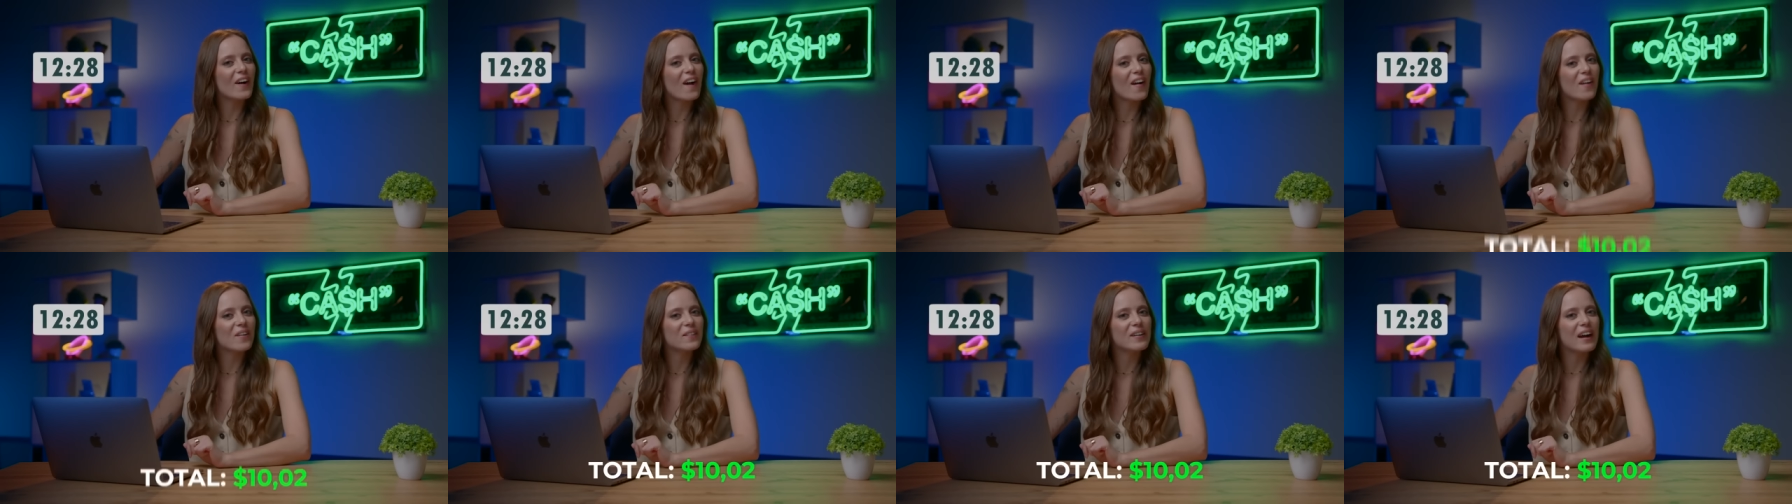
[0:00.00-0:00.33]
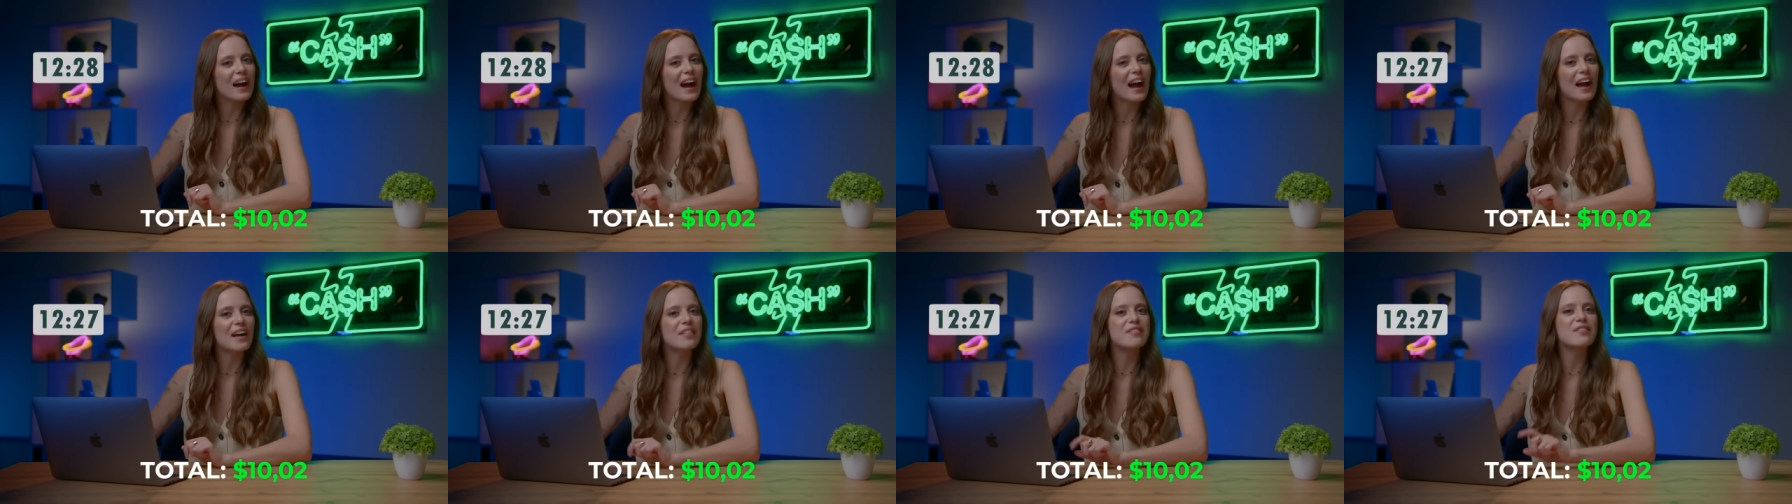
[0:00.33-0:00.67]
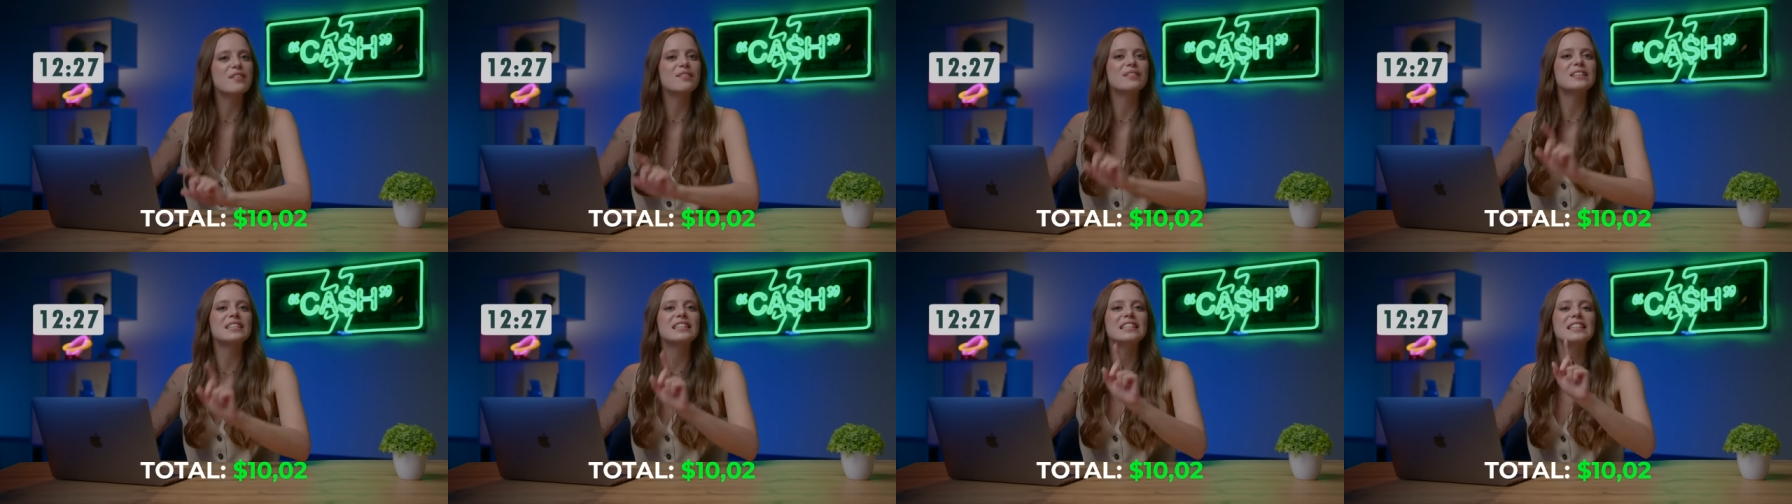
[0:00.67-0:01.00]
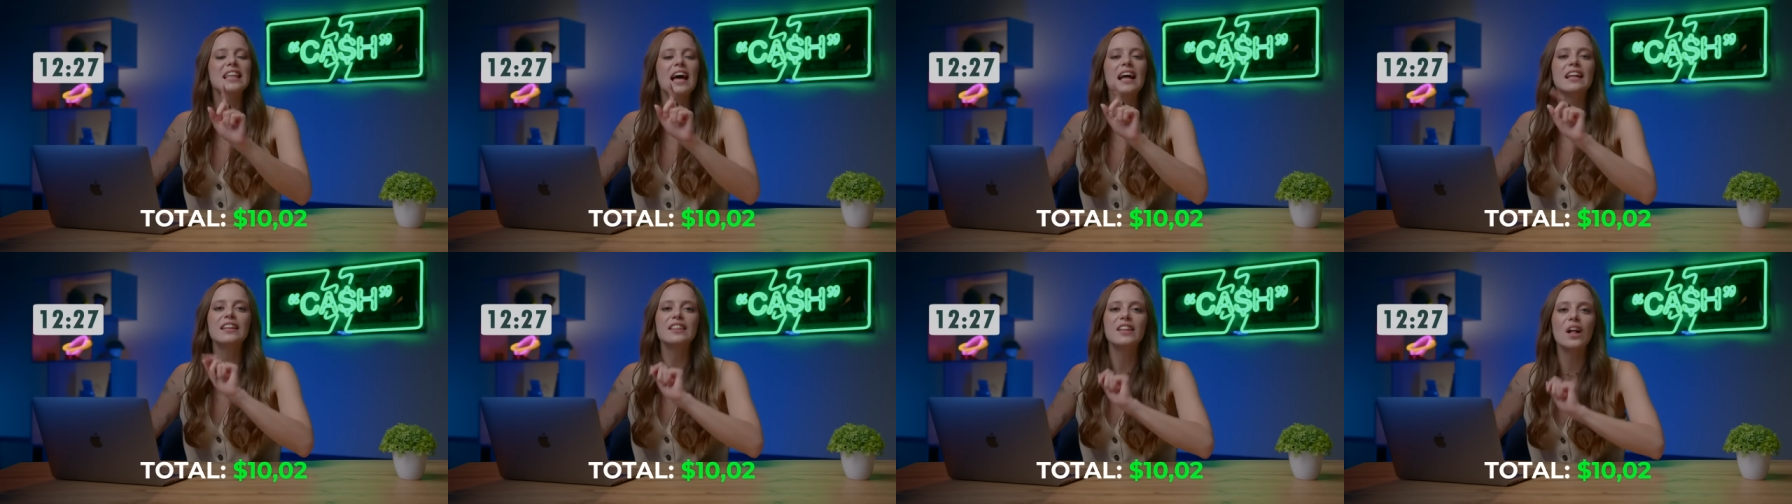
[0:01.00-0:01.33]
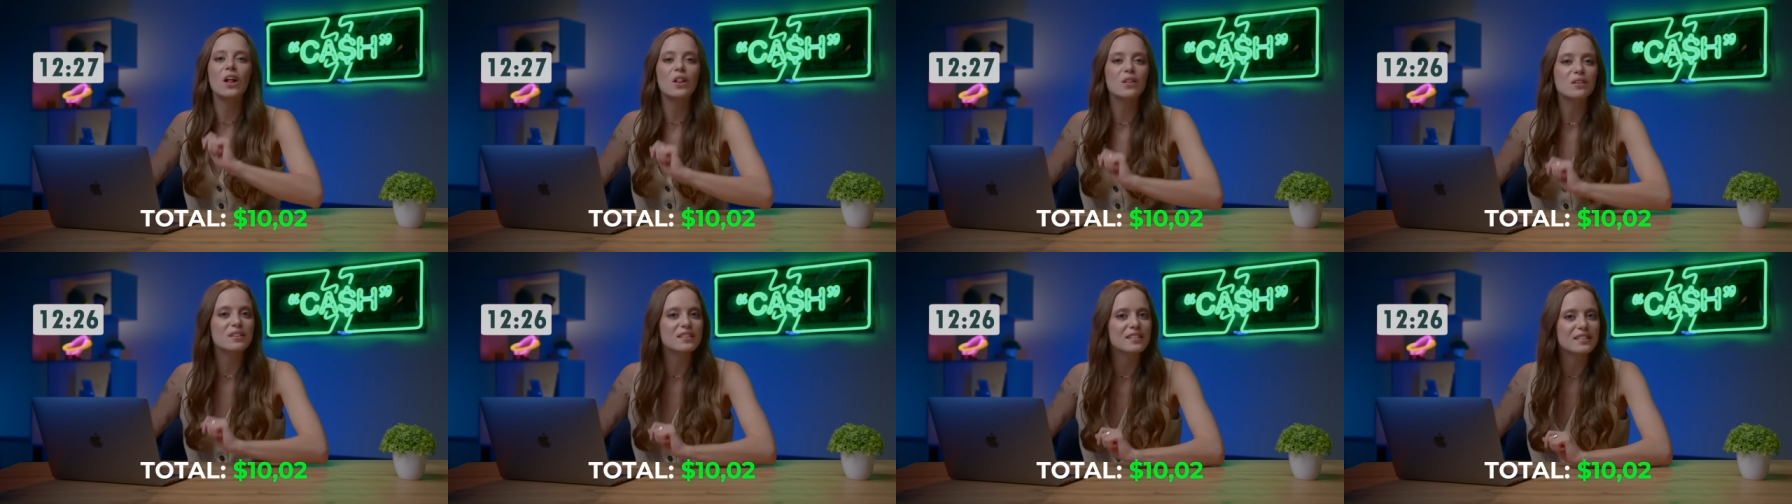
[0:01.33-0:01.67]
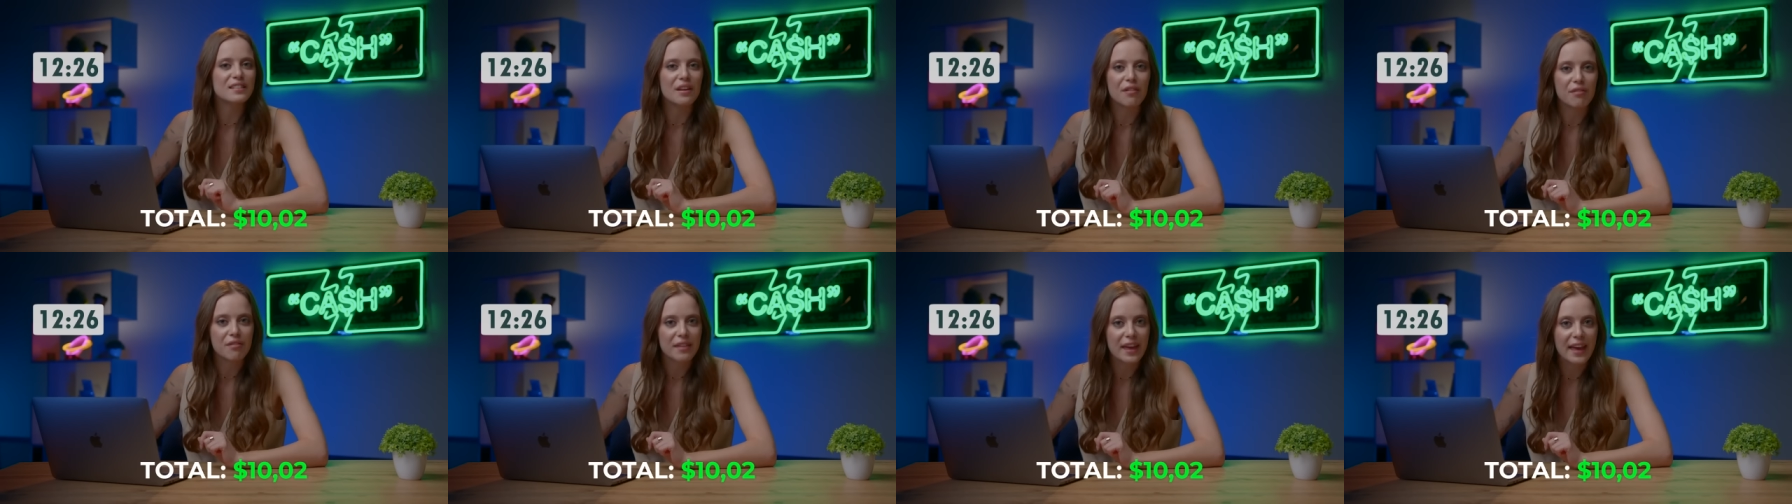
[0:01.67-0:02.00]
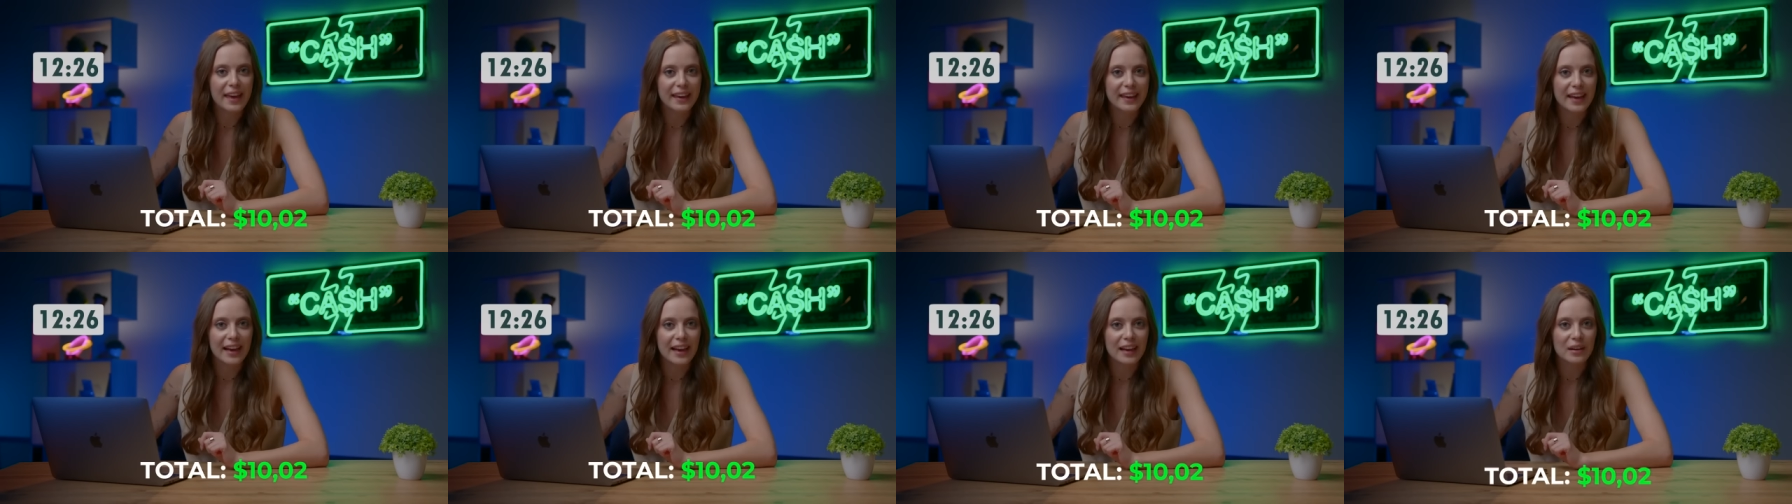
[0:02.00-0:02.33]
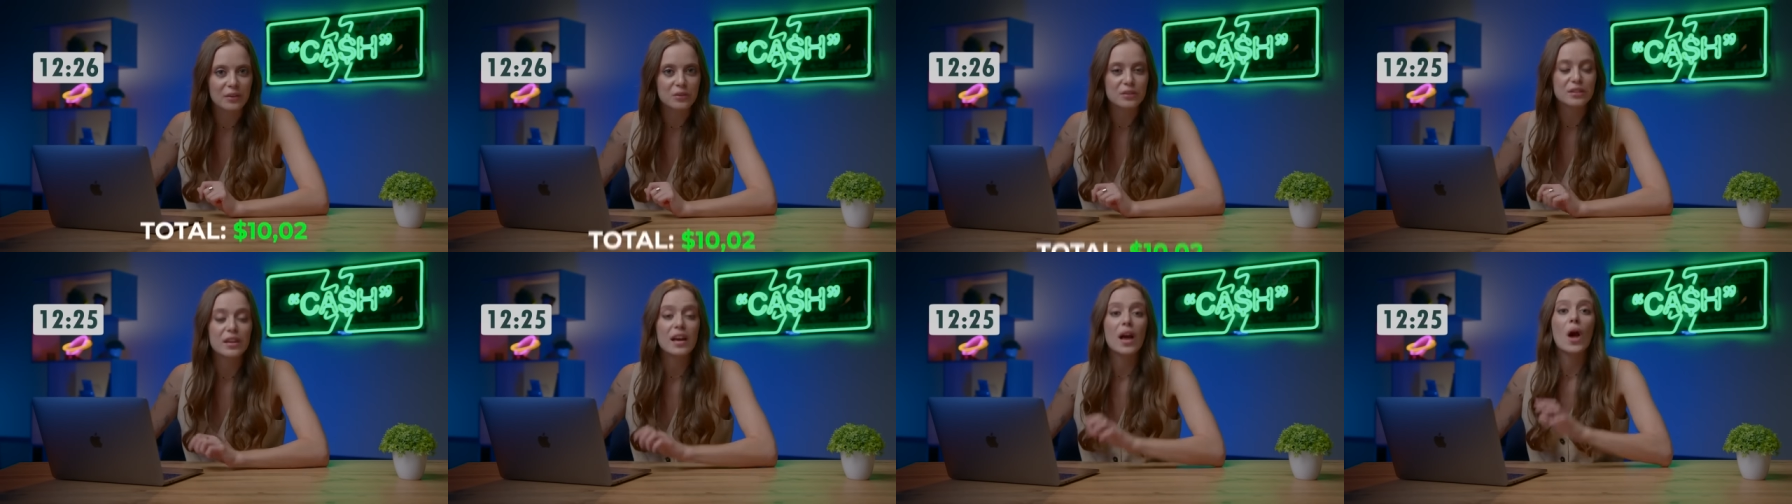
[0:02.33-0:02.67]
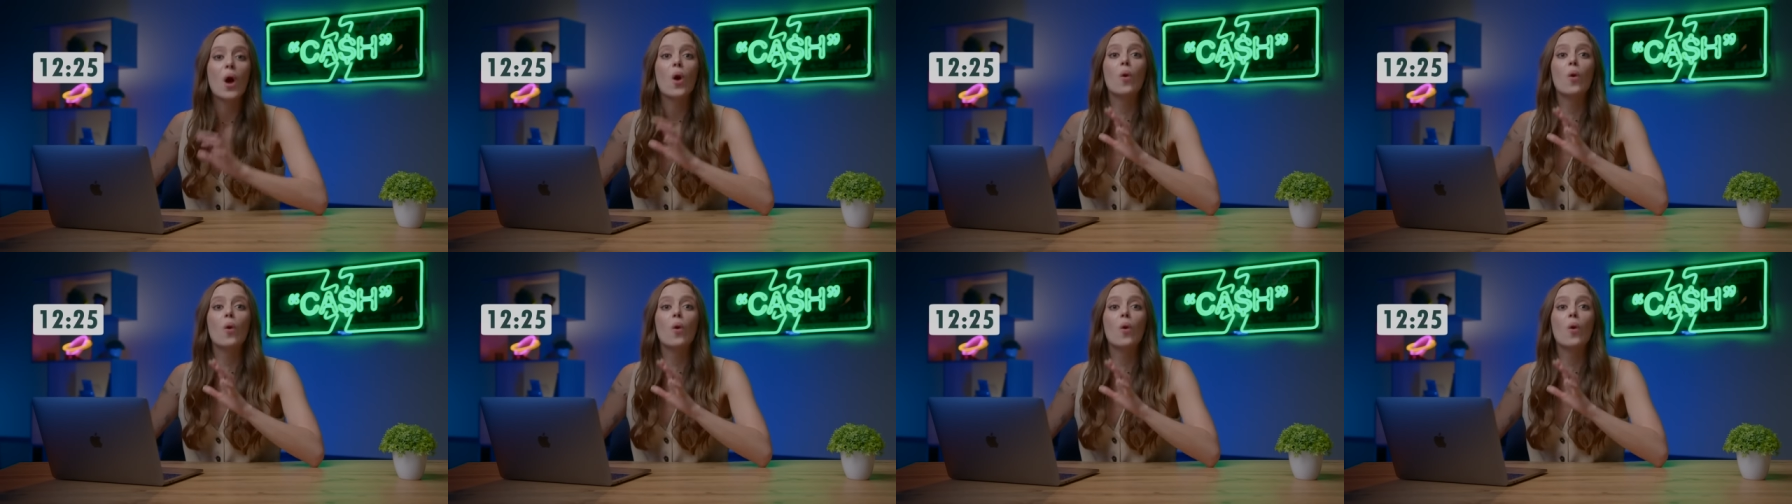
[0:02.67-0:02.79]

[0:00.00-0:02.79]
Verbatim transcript: alright, there is $10 in the account.